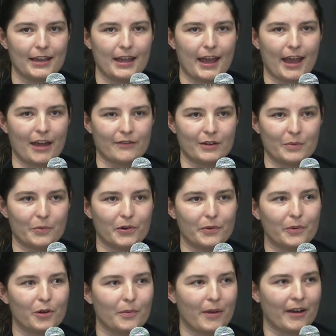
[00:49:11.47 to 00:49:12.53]
having more
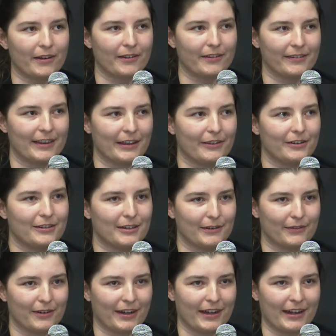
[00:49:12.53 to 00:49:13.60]
role models that look
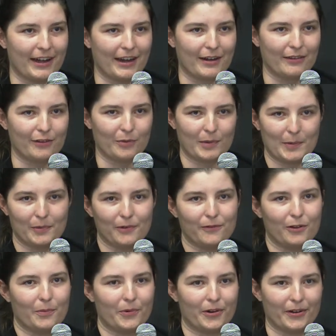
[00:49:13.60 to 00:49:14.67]
different, and so people
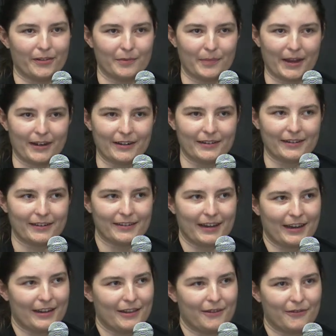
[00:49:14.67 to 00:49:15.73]
feel more inspired to
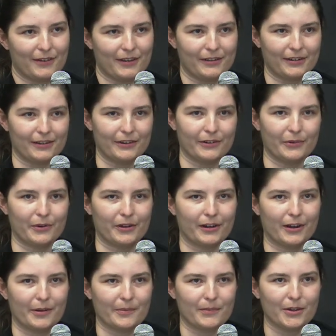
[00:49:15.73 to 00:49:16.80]
stay in the field,
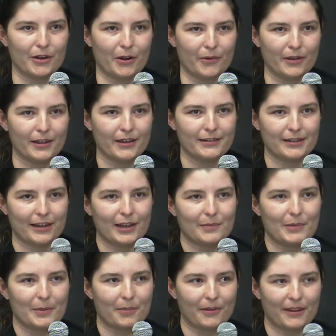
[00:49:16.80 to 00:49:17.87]
or telling
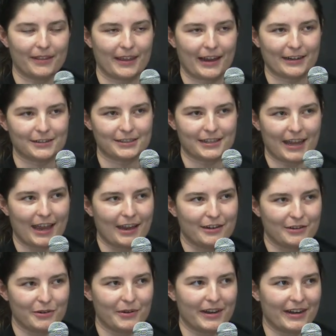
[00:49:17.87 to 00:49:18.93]
people that they actually can
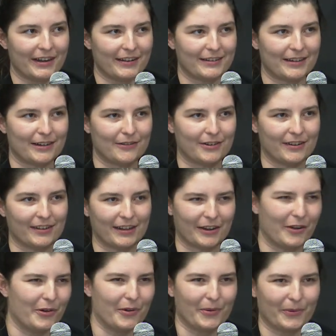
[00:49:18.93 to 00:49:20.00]
do it instead of just like,
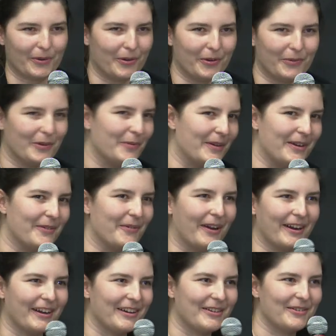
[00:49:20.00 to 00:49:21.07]
oh, you're a woman,
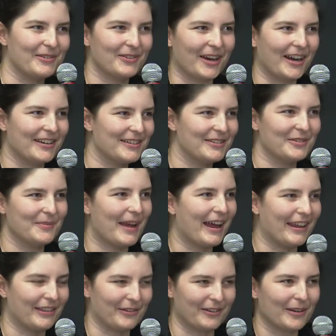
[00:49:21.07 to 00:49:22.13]
why are you trying to do
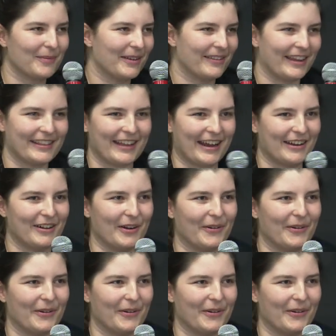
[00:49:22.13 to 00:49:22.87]
math, or something like that.